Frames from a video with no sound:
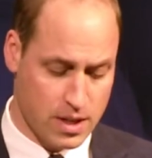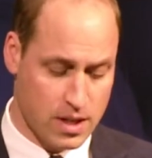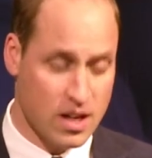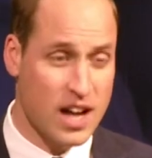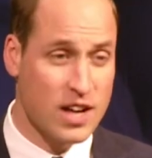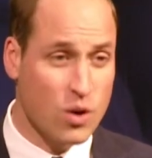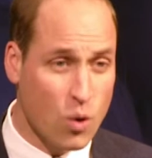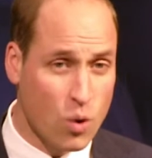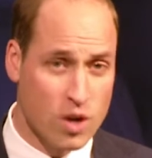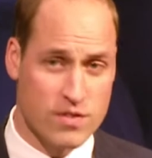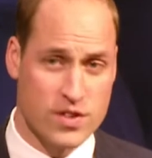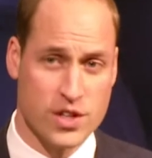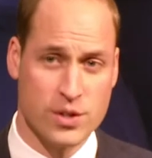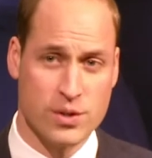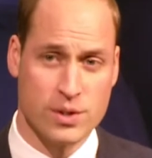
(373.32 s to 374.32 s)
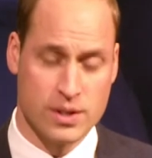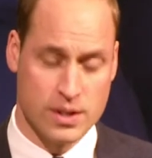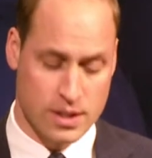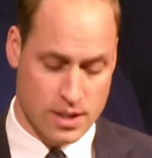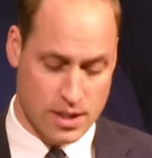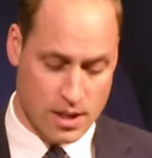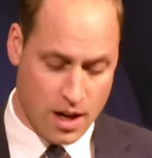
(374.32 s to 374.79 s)
Like all of you,
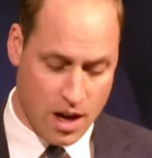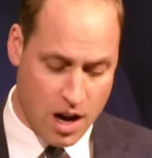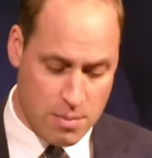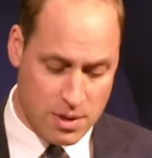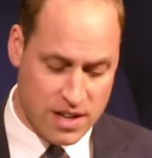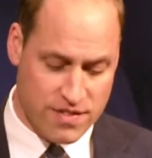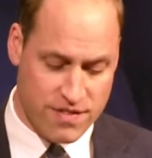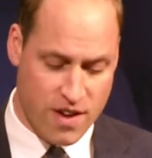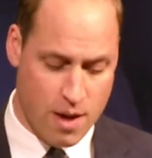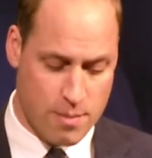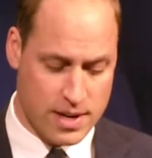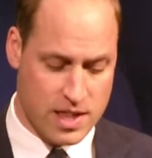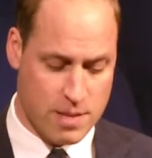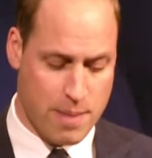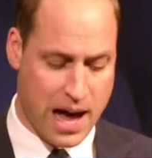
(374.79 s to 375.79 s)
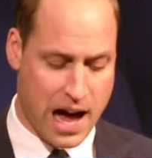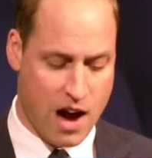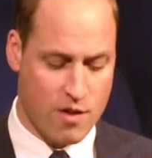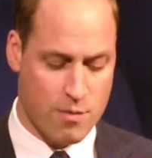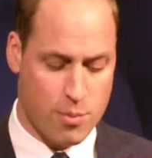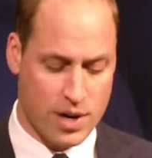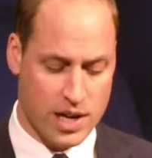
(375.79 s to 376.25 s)
I believe firmly in the power
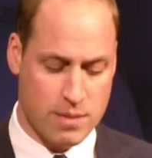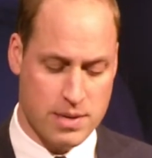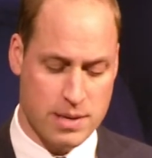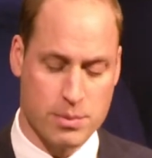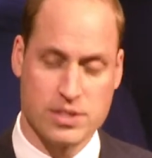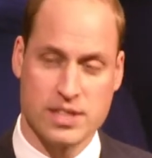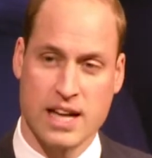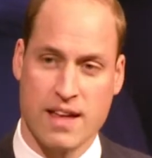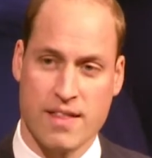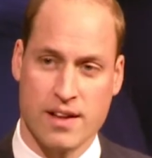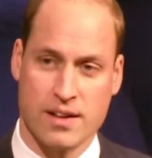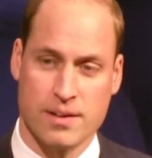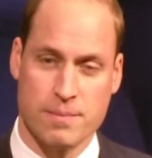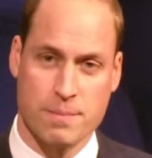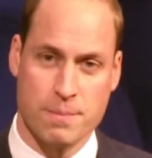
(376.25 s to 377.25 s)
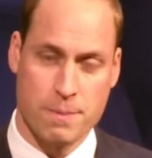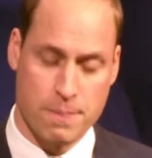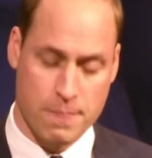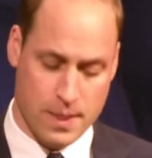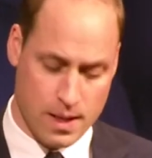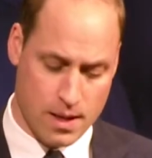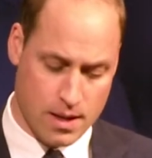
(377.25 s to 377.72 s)
of bringing people together,
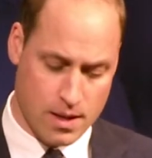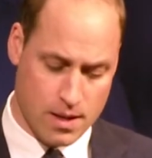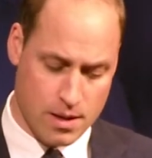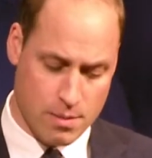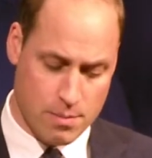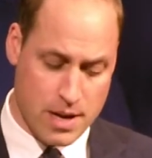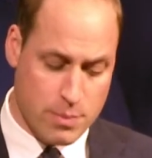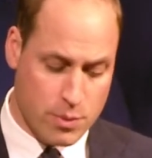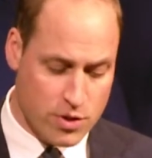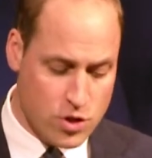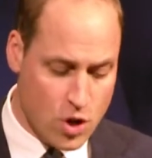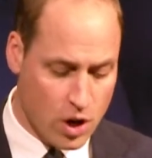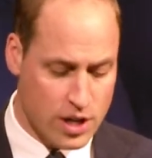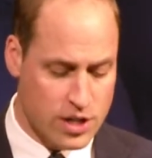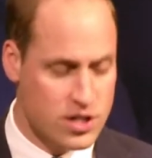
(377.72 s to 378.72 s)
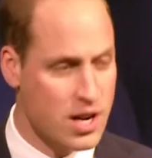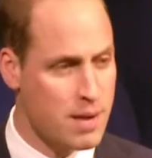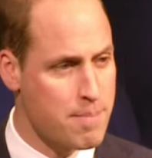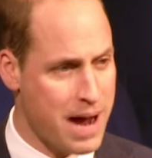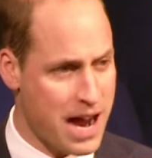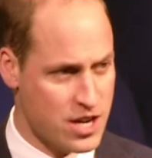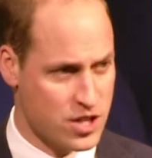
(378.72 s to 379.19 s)
people with knowledge
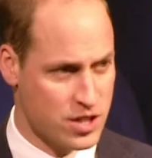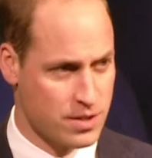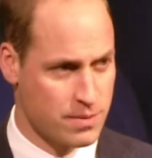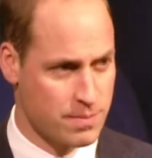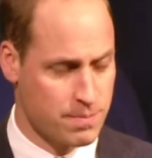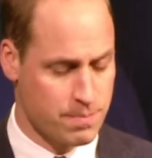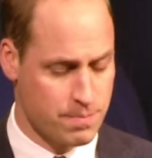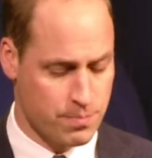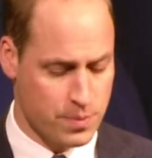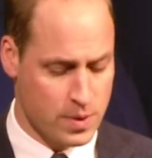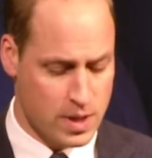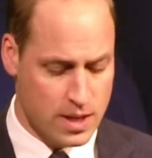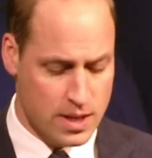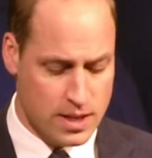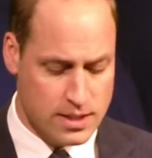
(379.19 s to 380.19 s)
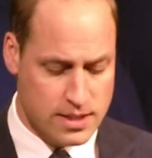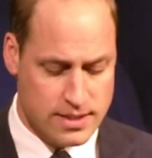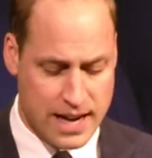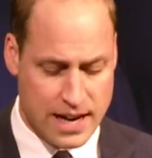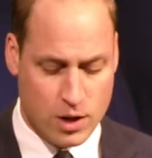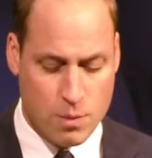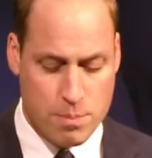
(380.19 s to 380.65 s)
and passion, to
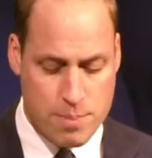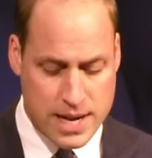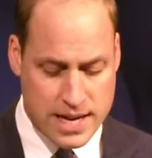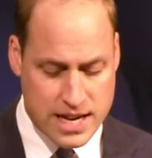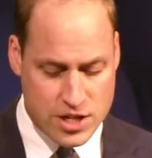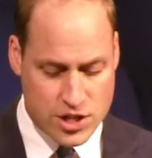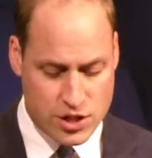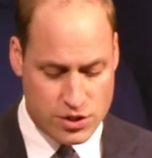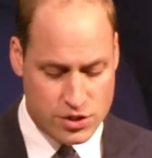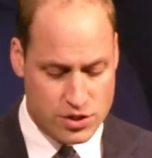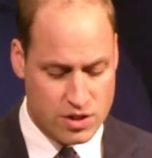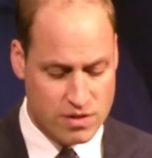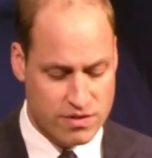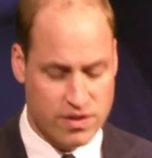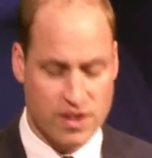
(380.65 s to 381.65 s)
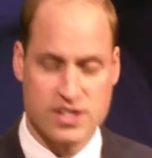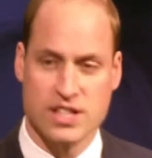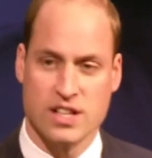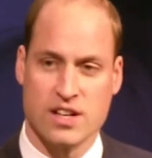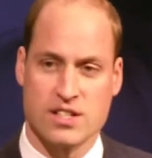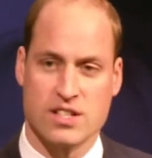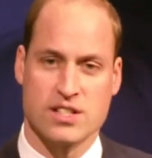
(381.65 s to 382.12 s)
tackle big issues
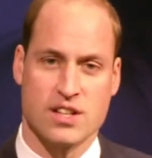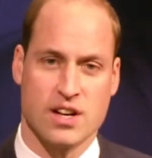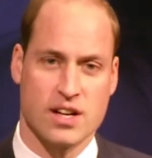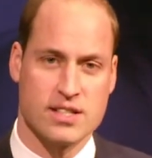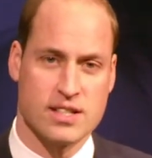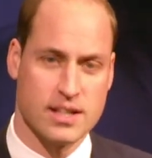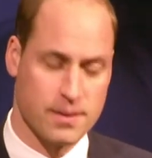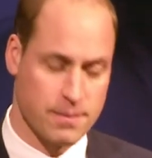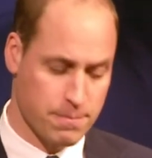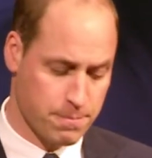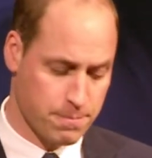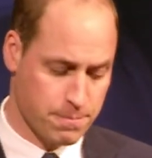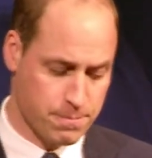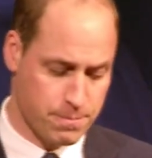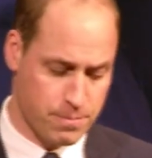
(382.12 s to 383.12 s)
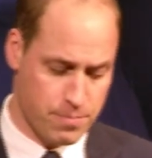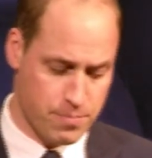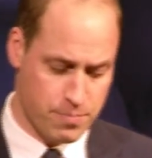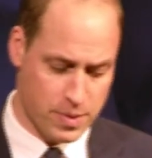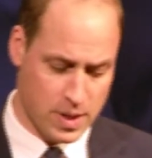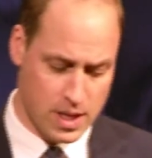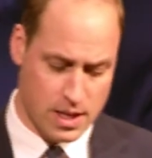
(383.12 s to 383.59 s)
confronting our society.
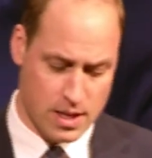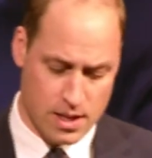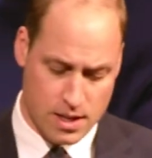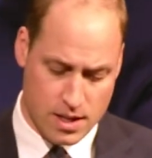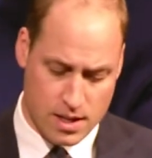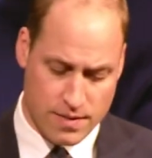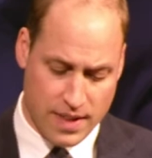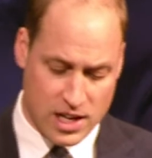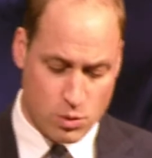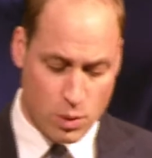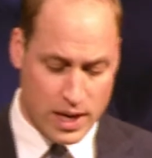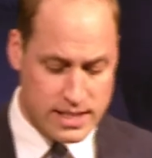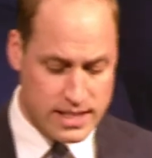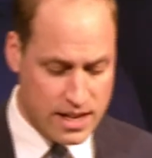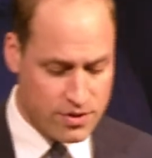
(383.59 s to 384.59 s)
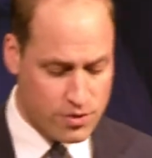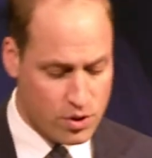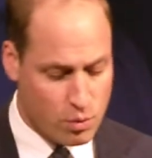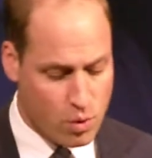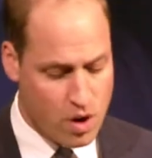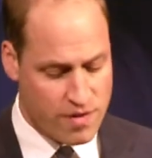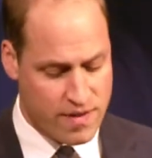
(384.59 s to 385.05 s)
That is what I did through the
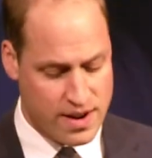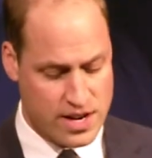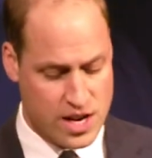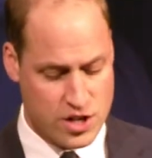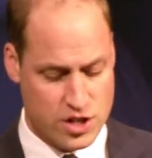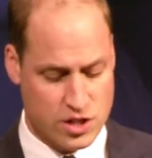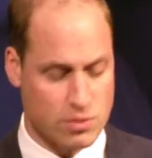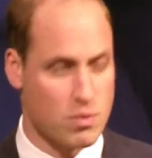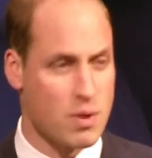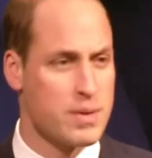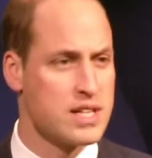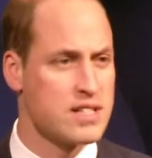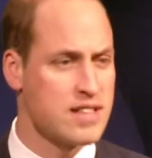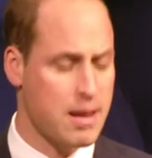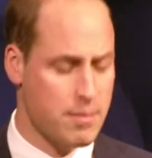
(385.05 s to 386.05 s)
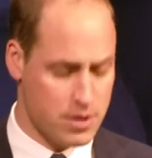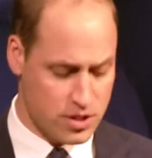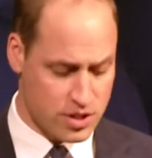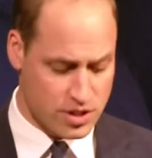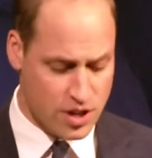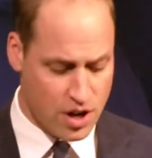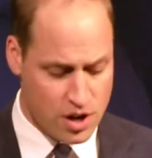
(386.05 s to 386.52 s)
Royal Foundation when we established
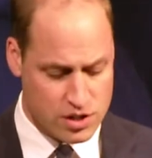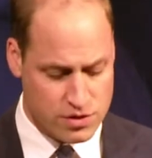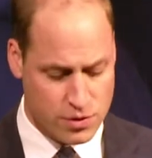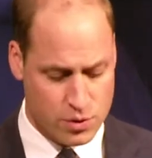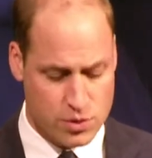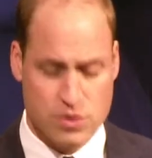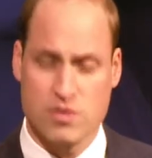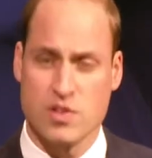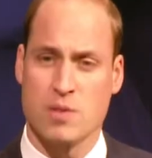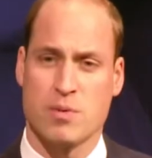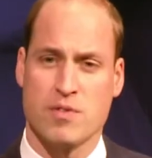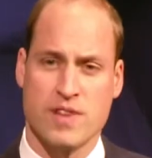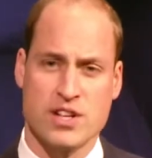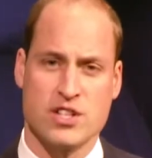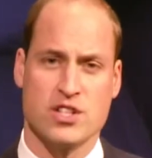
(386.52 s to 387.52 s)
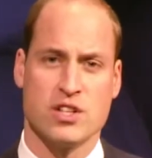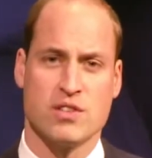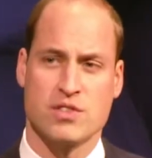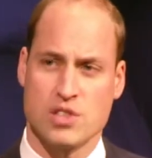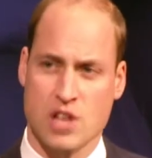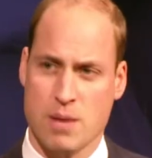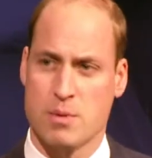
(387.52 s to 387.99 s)
the Task Force for the Prevention of
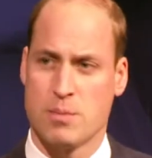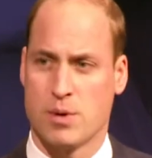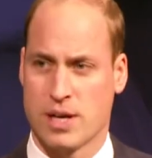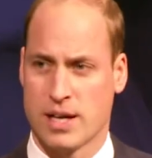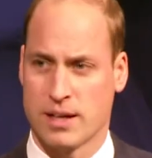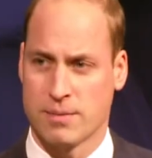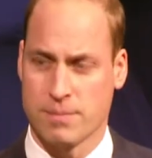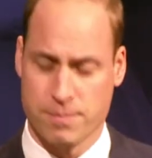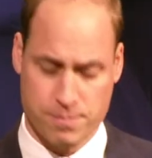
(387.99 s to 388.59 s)
Cyberbullying.